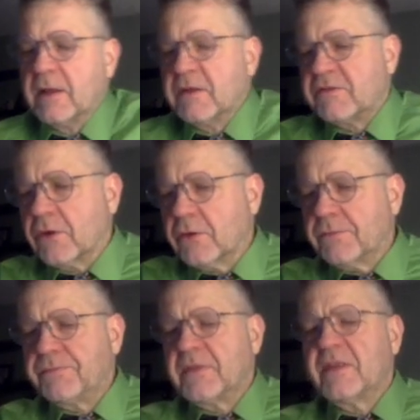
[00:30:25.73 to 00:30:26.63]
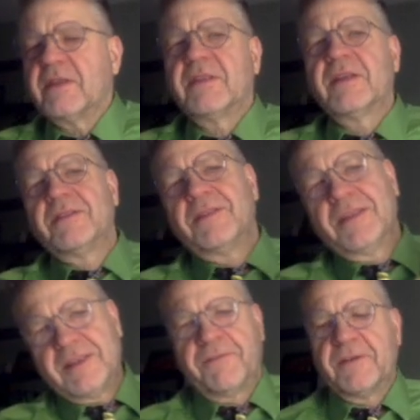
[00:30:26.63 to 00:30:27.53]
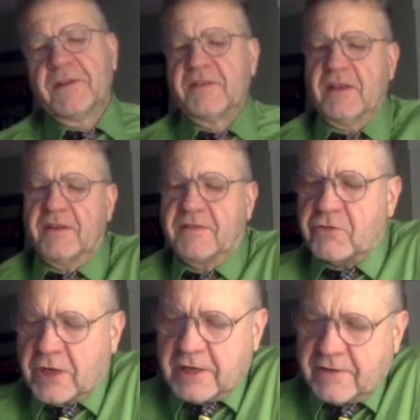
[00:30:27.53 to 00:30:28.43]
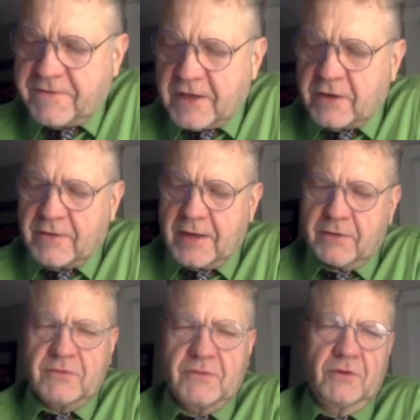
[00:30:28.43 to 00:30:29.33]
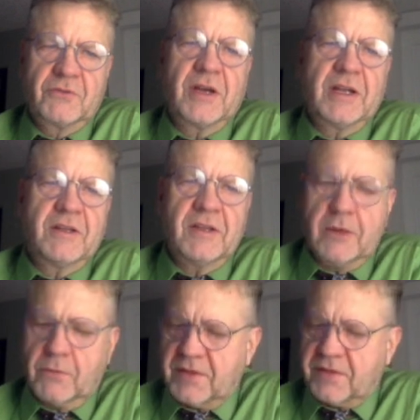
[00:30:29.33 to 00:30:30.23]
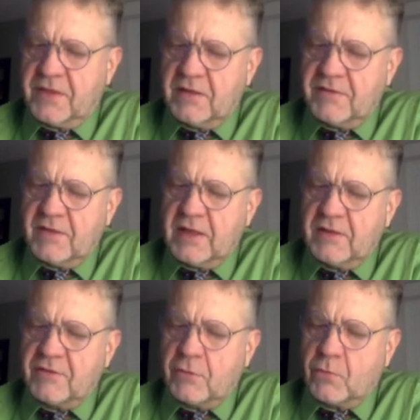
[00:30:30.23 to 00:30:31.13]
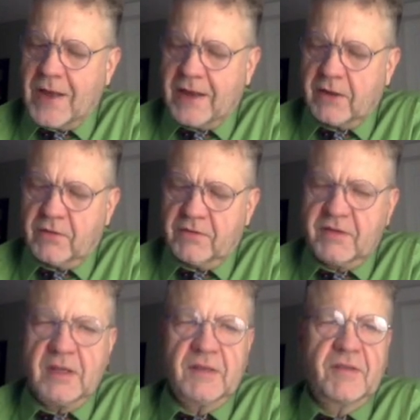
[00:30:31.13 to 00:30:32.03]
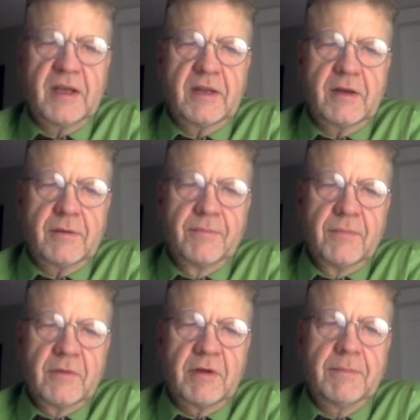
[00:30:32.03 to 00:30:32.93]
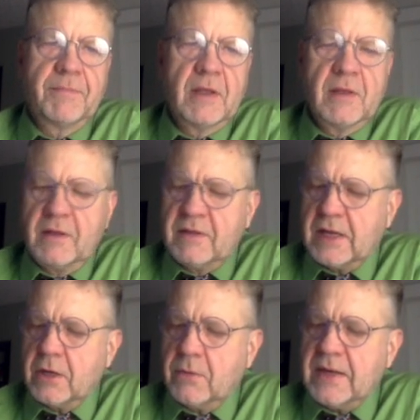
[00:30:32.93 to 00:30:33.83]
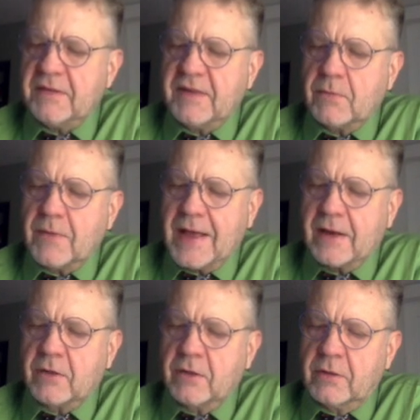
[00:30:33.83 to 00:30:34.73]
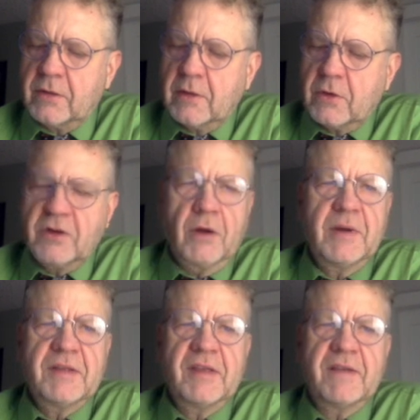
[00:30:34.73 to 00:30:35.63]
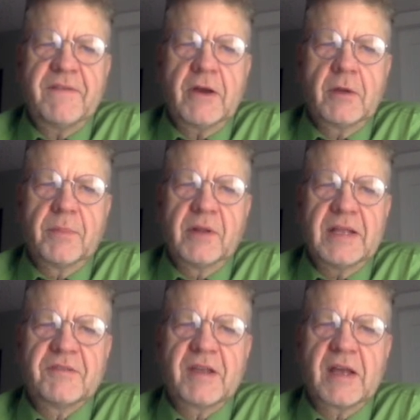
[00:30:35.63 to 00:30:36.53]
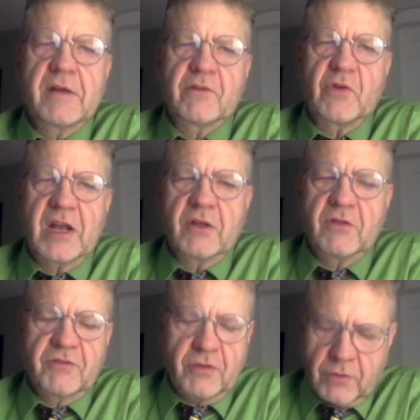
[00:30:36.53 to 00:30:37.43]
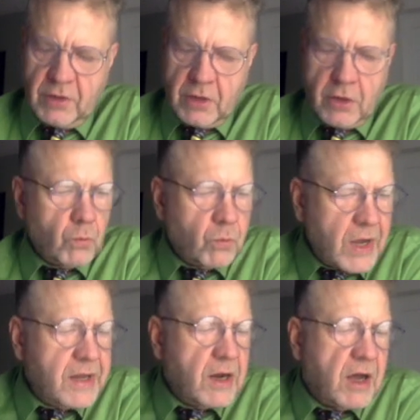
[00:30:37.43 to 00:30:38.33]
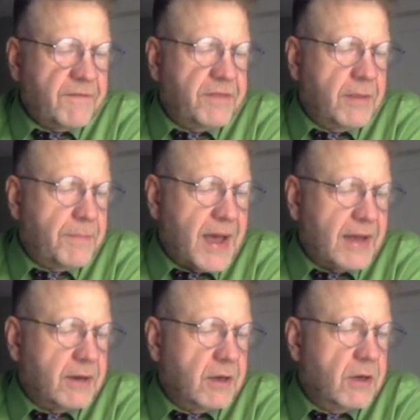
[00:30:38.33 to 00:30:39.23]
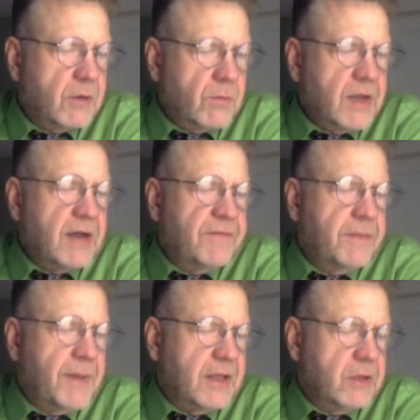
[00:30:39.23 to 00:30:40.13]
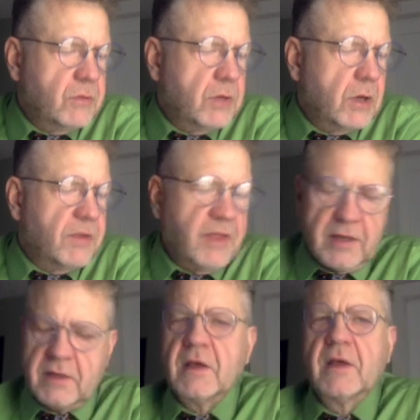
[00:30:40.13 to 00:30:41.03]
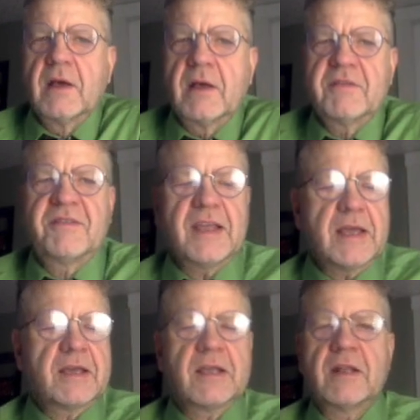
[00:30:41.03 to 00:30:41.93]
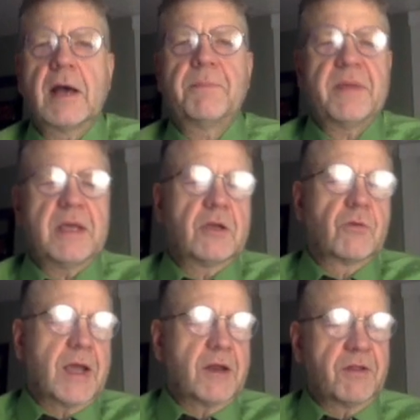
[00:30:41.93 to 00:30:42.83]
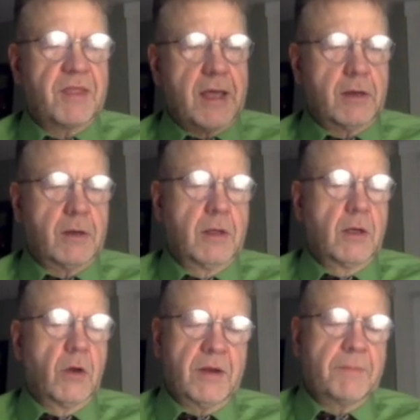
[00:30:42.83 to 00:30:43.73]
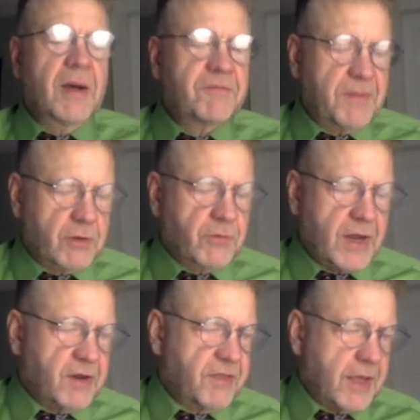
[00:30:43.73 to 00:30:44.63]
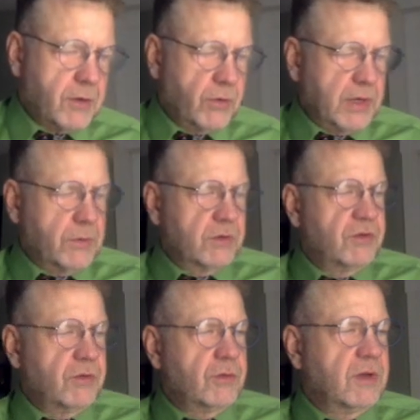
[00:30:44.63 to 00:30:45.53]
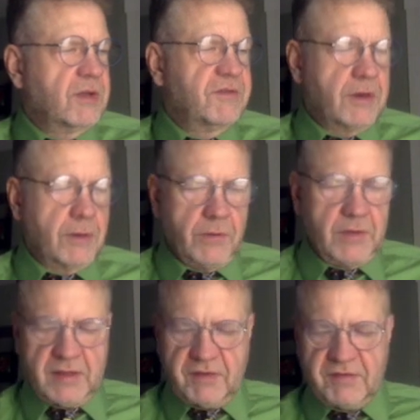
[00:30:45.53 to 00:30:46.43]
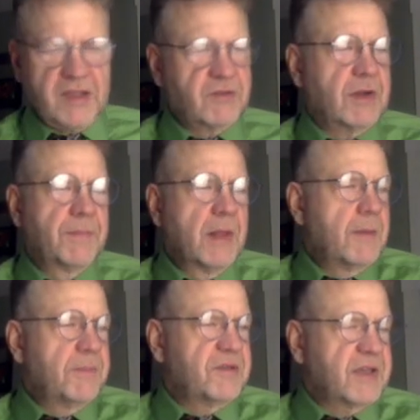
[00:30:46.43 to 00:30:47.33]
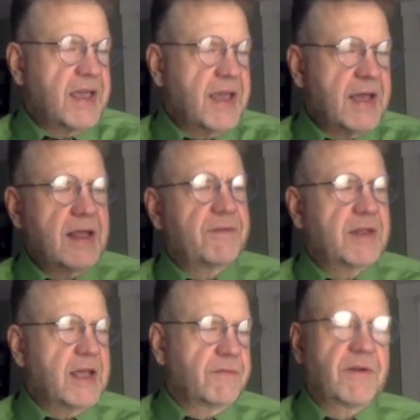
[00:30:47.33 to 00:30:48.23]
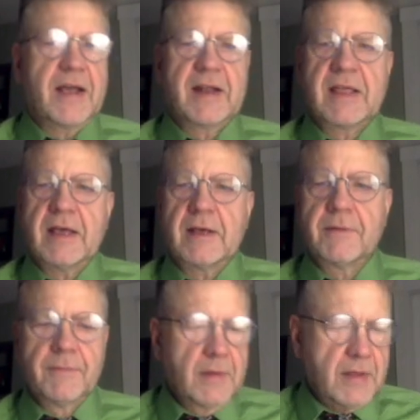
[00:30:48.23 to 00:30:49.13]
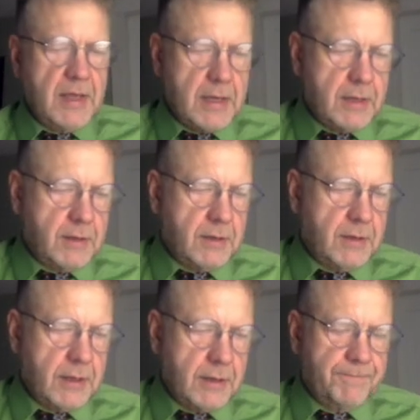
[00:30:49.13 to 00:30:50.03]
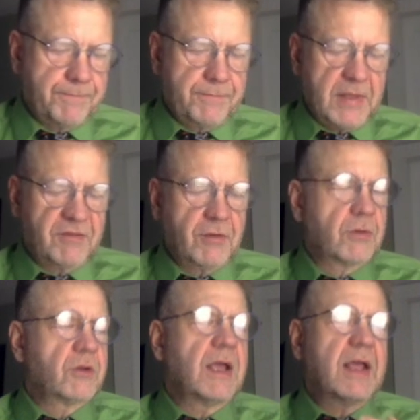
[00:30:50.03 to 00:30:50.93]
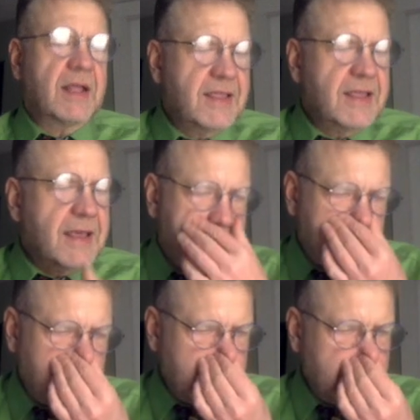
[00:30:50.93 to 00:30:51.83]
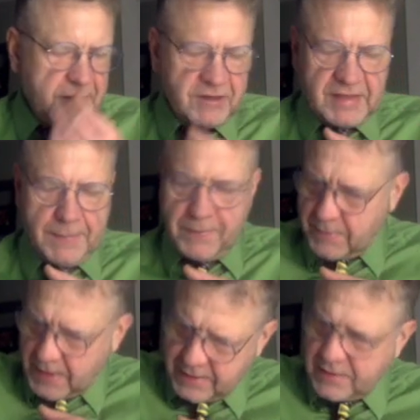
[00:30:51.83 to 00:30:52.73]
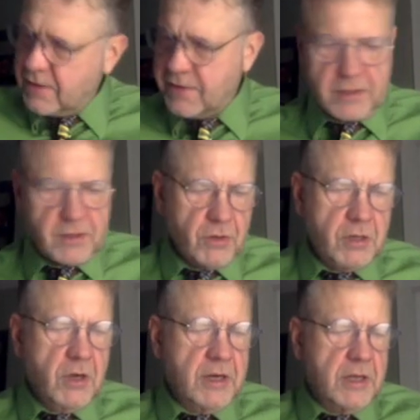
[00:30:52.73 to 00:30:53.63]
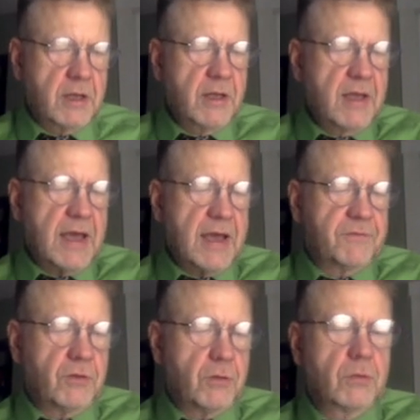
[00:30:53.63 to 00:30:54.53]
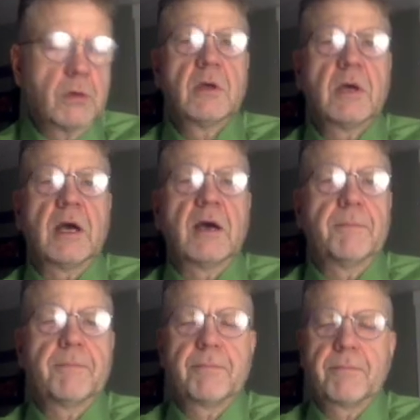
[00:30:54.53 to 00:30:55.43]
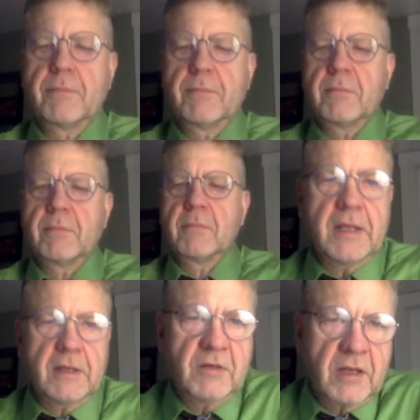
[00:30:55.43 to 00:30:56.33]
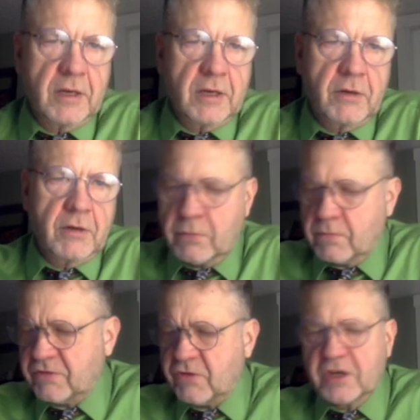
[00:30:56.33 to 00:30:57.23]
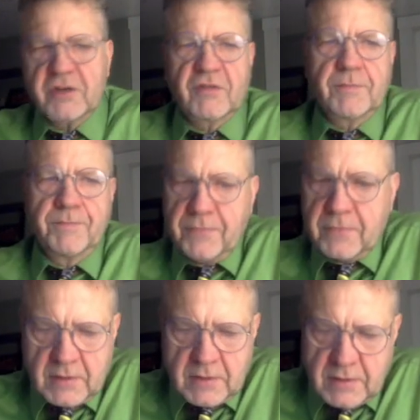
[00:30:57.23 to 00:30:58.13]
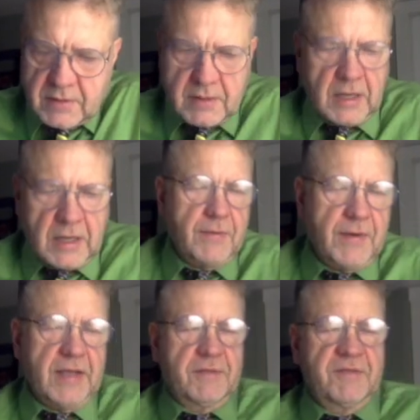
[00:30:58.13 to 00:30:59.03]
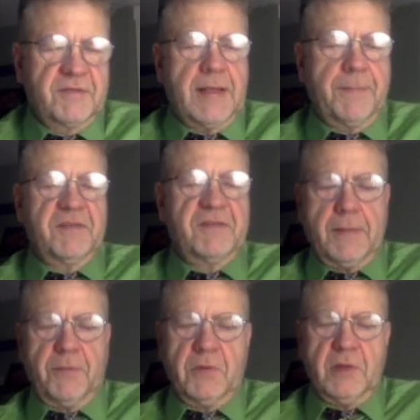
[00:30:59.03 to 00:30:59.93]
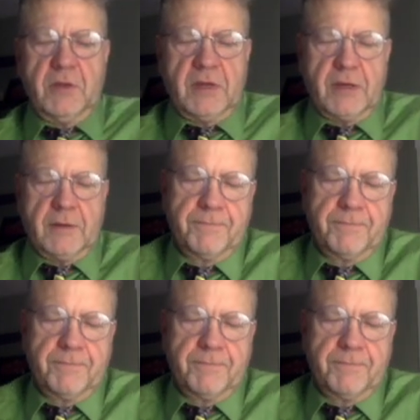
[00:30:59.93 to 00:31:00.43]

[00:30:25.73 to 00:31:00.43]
So the difference is trying to figure out or trying to deal with these radicals inside here, right? Now you already see a radical, or you already see a variable inside of a radical. So right off the bat, you know that C cannot be greater than, or it must be greater than or equal to 0 in this case, right? Because you can't have a negative radicand, and so at the end, just keep in mind that you're going to have to state and declare your restrictions. All right, step by step, what do we do here?